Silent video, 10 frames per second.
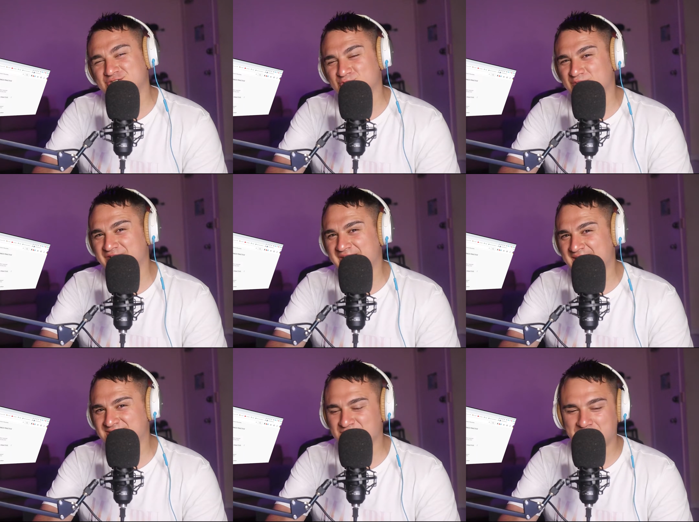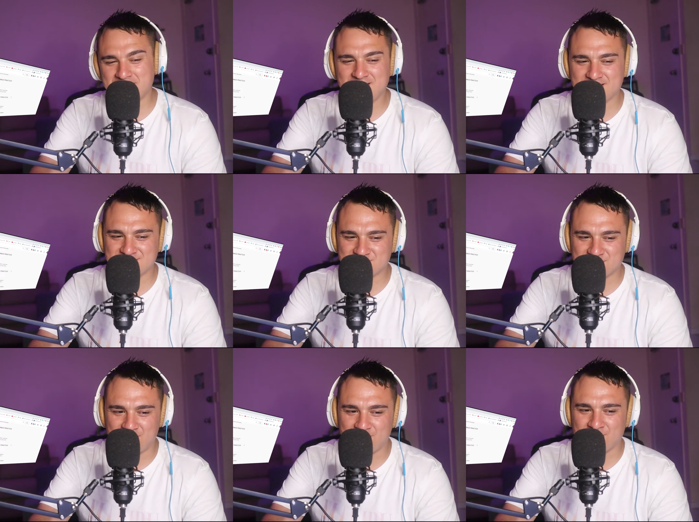Should we react to money? Let's
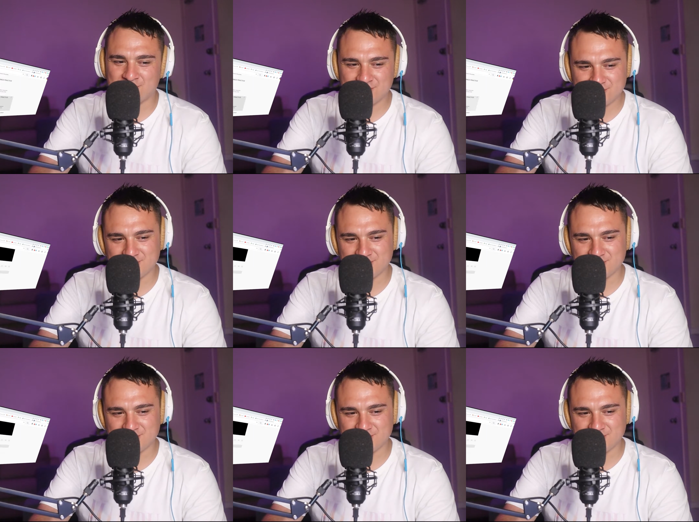go.